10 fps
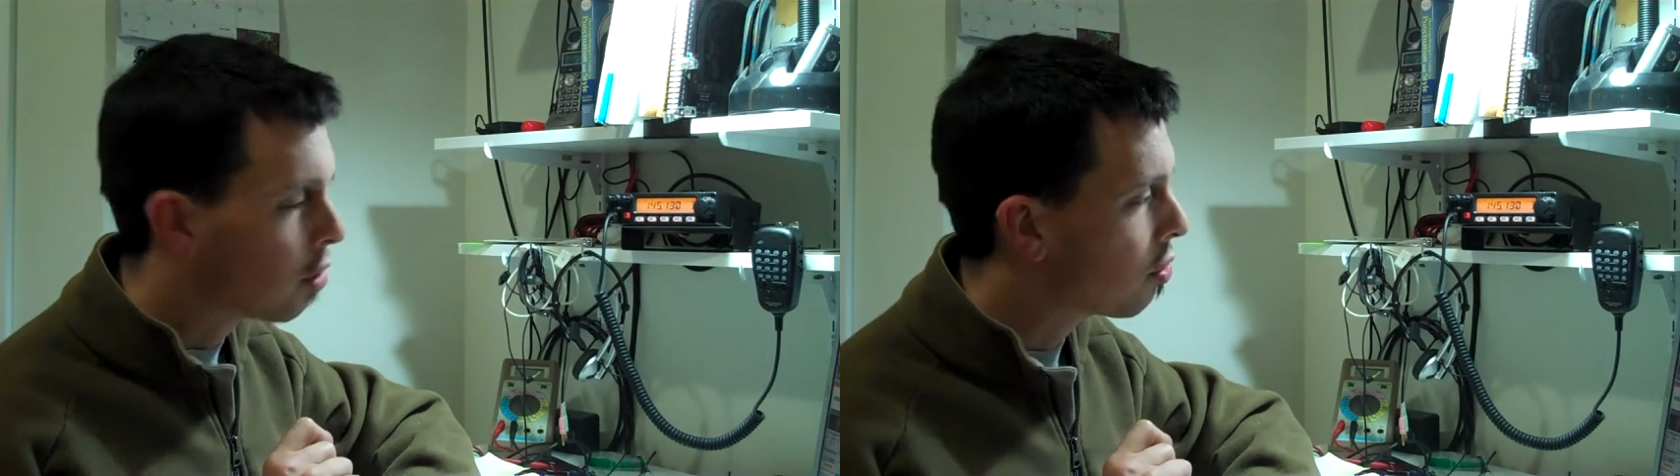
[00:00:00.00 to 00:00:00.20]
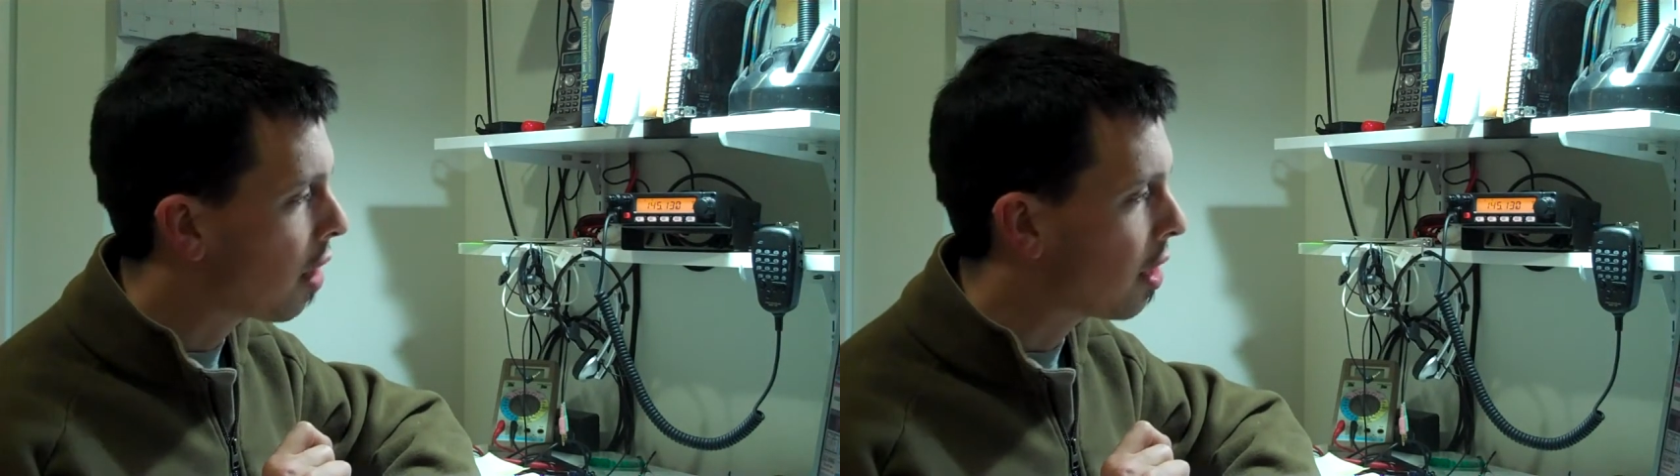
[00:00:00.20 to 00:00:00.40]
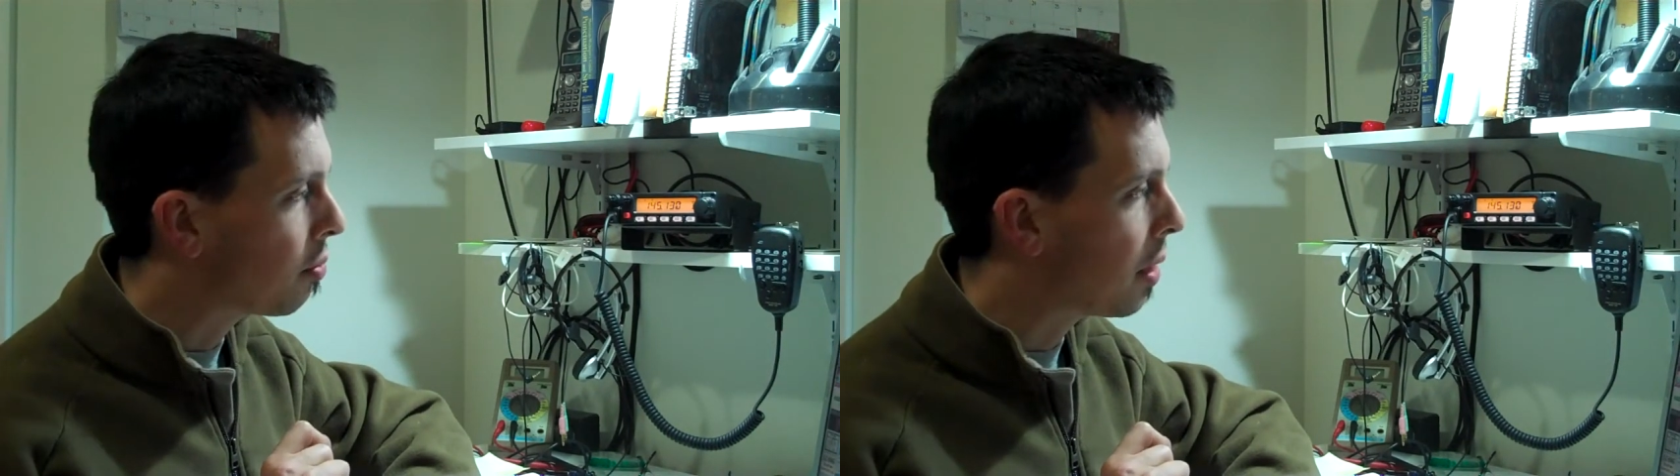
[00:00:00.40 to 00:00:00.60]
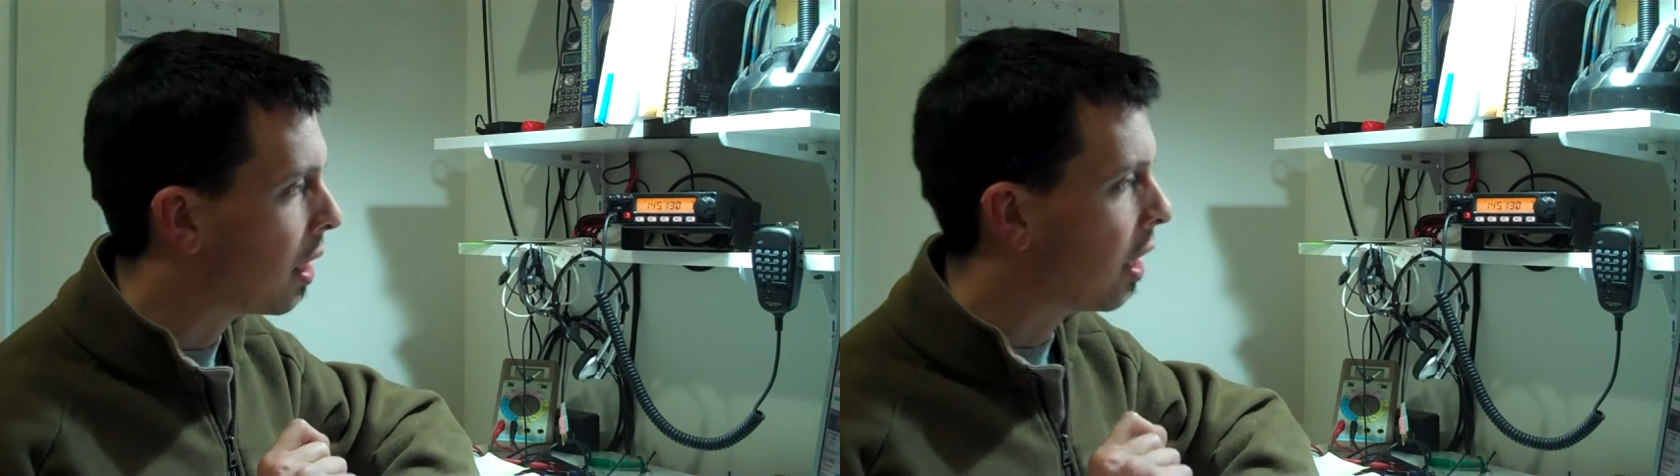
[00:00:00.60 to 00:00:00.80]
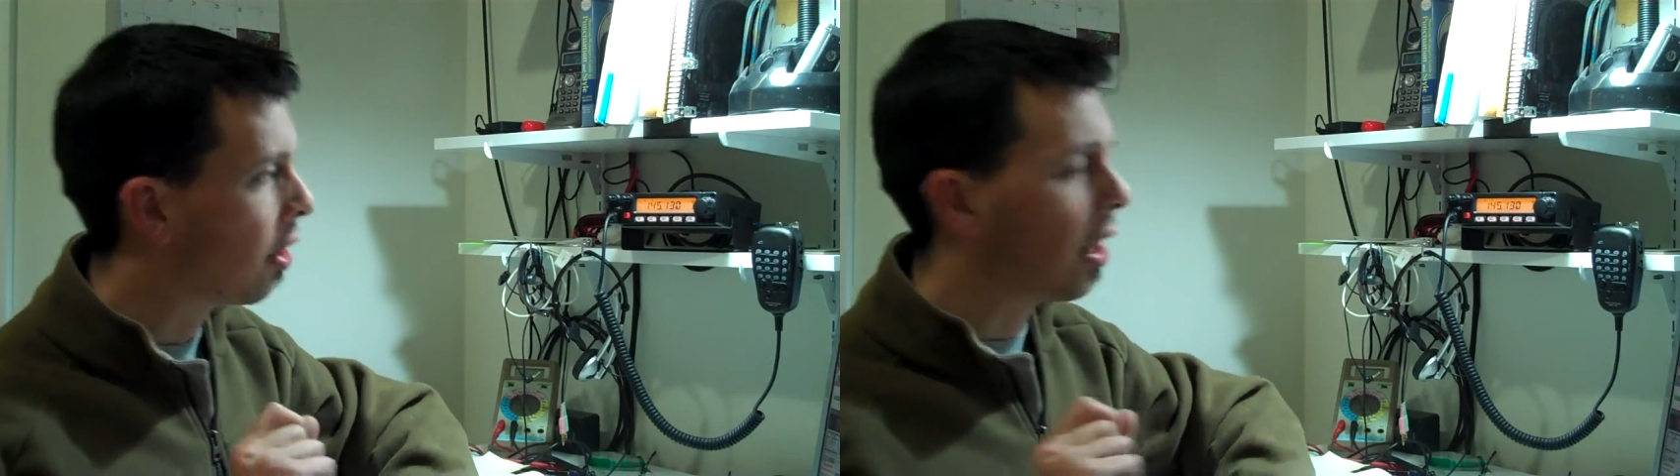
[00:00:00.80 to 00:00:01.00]

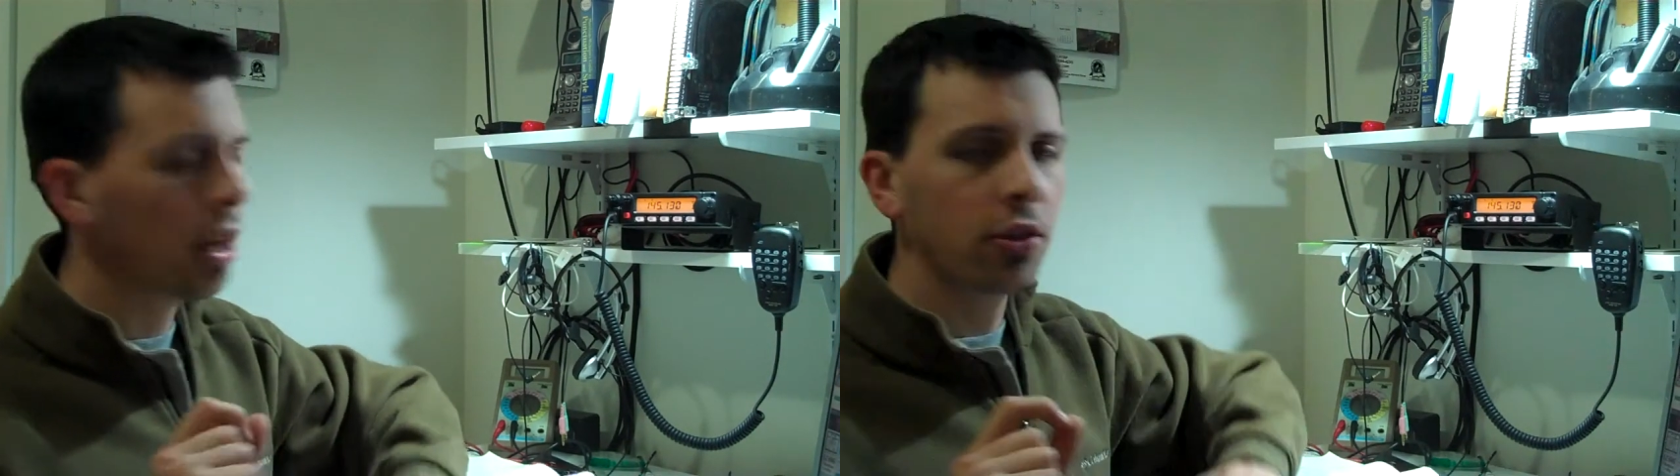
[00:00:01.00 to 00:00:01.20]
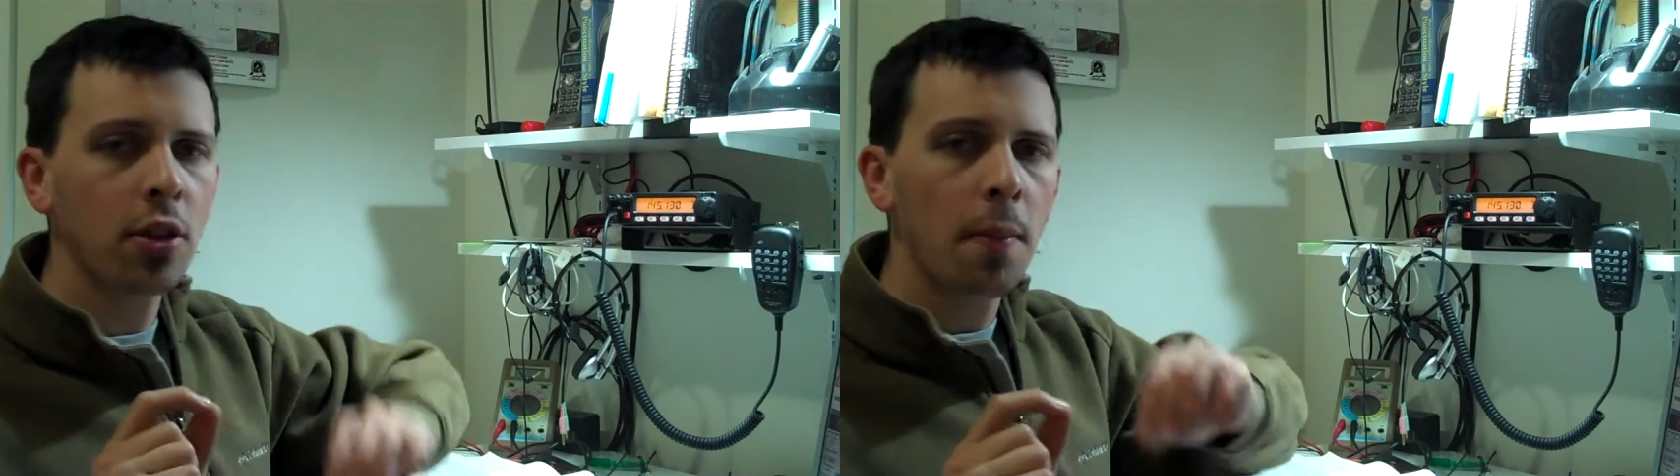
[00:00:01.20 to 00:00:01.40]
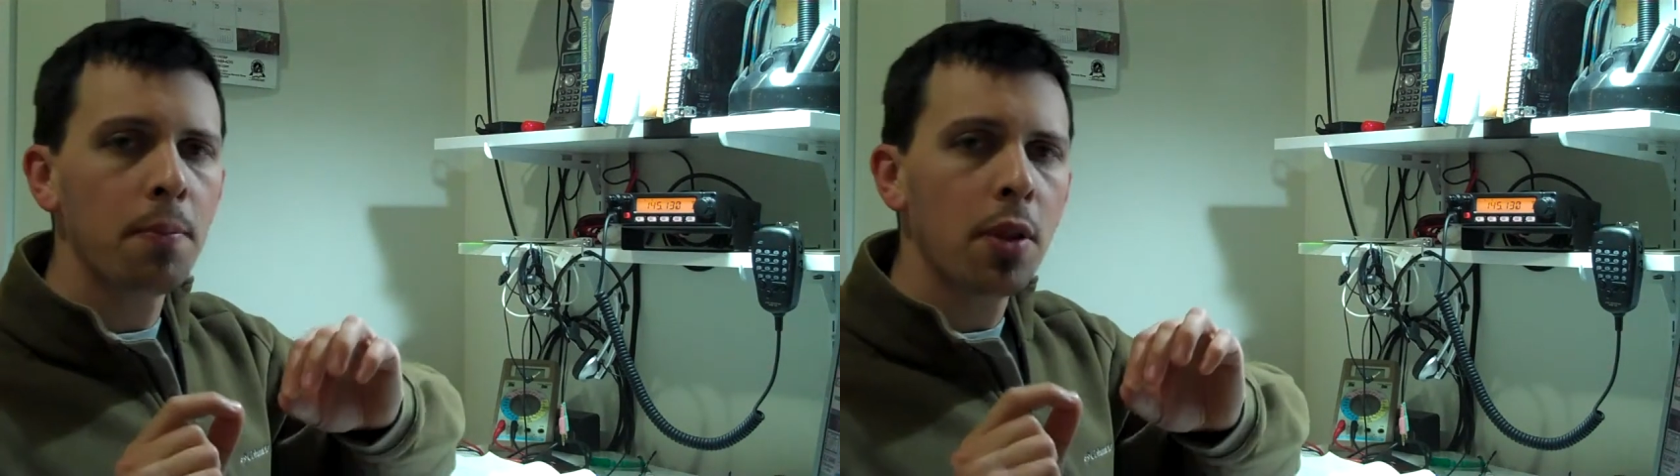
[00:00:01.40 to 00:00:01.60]
transmit here is